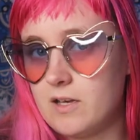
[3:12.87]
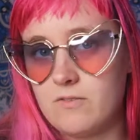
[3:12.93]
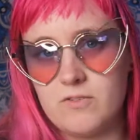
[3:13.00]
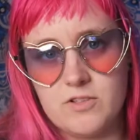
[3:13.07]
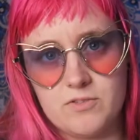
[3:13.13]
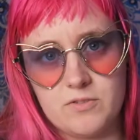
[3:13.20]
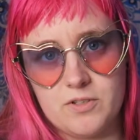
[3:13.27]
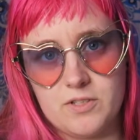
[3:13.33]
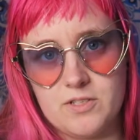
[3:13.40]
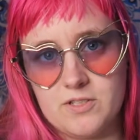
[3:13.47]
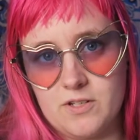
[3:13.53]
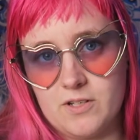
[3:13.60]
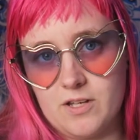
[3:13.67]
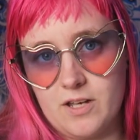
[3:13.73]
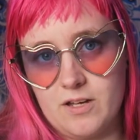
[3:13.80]
if it's really
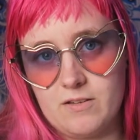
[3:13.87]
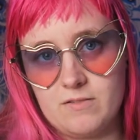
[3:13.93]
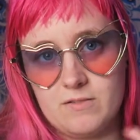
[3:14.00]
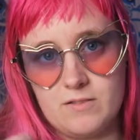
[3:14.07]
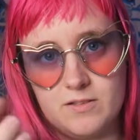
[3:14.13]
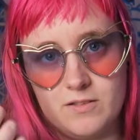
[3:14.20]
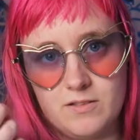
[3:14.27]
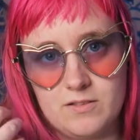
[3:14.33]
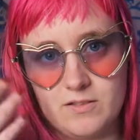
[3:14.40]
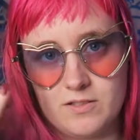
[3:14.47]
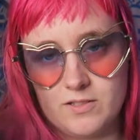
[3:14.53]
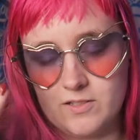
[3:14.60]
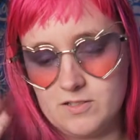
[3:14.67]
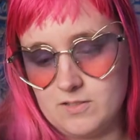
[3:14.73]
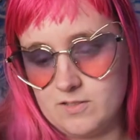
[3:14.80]
sunny out,
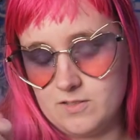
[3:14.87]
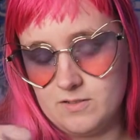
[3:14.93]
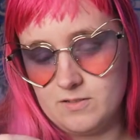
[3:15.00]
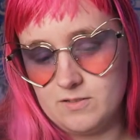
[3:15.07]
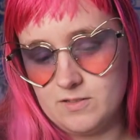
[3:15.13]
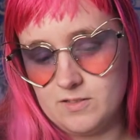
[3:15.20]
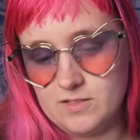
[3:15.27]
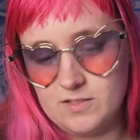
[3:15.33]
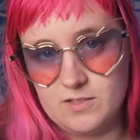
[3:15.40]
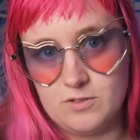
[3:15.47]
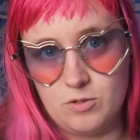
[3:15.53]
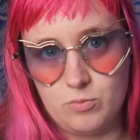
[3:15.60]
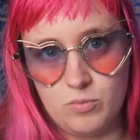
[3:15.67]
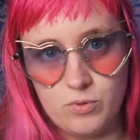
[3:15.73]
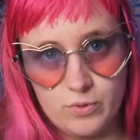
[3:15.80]
this is
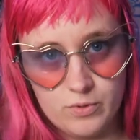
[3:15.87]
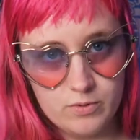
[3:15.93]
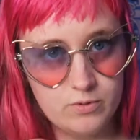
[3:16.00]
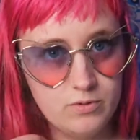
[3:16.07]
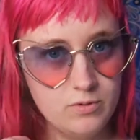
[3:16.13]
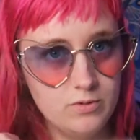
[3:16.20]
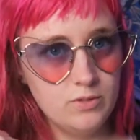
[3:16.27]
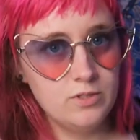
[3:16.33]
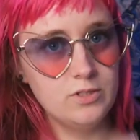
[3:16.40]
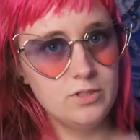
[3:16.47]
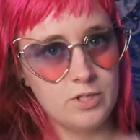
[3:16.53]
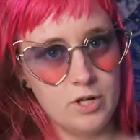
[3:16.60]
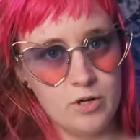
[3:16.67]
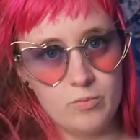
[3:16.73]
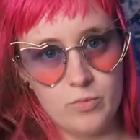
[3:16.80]
no
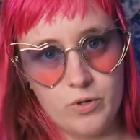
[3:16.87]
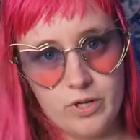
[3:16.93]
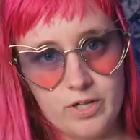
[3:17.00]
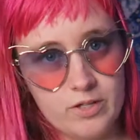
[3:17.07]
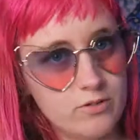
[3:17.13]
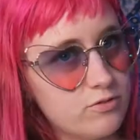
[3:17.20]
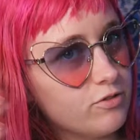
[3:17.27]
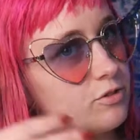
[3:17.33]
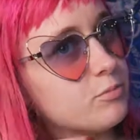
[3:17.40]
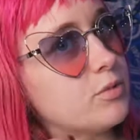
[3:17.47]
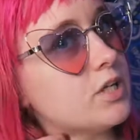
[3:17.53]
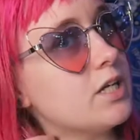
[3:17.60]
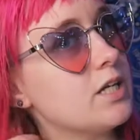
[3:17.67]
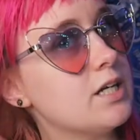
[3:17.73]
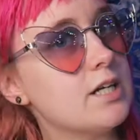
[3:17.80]
bueno for
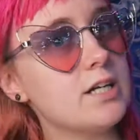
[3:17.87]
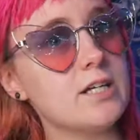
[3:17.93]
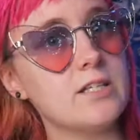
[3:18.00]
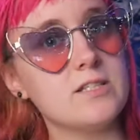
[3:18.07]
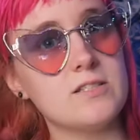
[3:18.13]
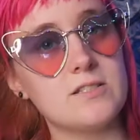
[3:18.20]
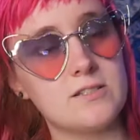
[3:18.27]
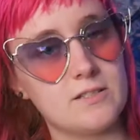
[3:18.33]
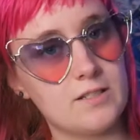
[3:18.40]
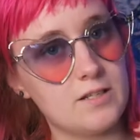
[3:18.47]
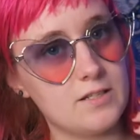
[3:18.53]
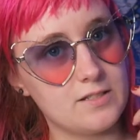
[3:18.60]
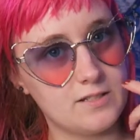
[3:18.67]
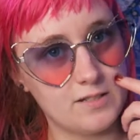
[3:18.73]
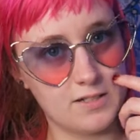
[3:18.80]
me. It's
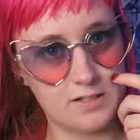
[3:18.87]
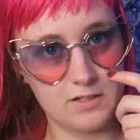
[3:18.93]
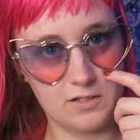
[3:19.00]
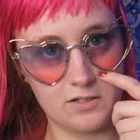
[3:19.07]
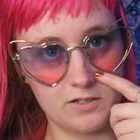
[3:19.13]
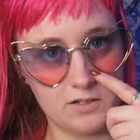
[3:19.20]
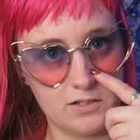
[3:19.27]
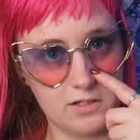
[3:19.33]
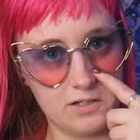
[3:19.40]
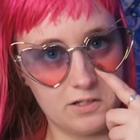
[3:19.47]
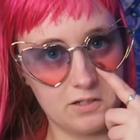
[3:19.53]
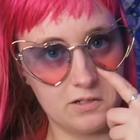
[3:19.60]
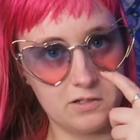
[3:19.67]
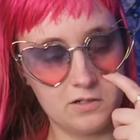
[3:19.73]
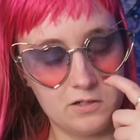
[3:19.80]
not a good
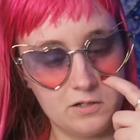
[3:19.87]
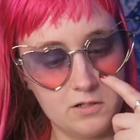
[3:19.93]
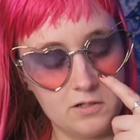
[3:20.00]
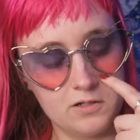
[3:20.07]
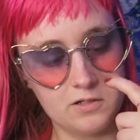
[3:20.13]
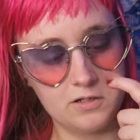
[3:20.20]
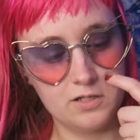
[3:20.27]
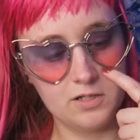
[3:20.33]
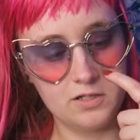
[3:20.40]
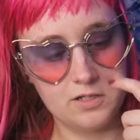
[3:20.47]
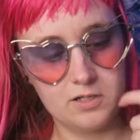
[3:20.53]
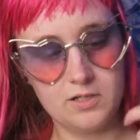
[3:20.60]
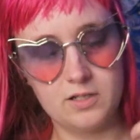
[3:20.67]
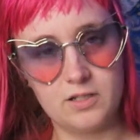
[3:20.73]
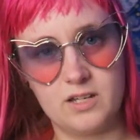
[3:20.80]

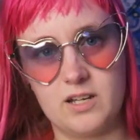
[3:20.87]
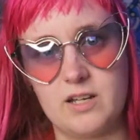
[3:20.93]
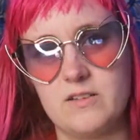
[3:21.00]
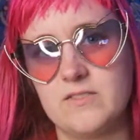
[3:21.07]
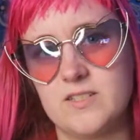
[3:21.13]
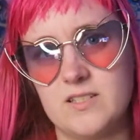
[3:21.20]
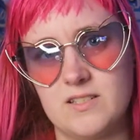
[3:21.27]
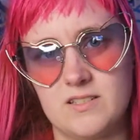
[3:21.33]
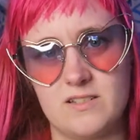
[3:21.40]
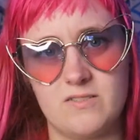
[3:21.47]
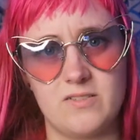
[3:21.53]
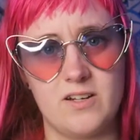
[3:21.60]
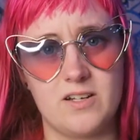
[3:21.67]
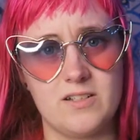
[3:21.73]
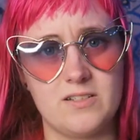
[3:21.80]
yeah, I have
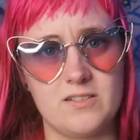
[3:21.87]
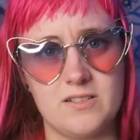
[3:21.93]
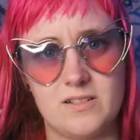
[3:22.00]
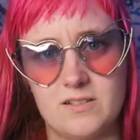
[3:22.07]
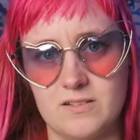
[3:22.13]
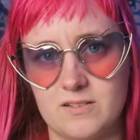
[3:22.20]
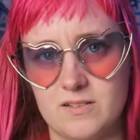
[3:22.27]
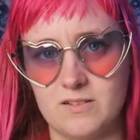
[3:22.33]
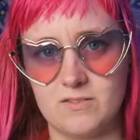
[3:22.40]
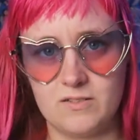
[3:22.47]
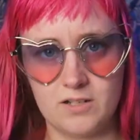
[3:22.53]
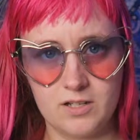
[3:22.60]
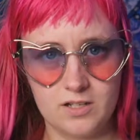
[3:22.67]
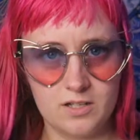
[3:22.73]
sensitive eyes. I don't know.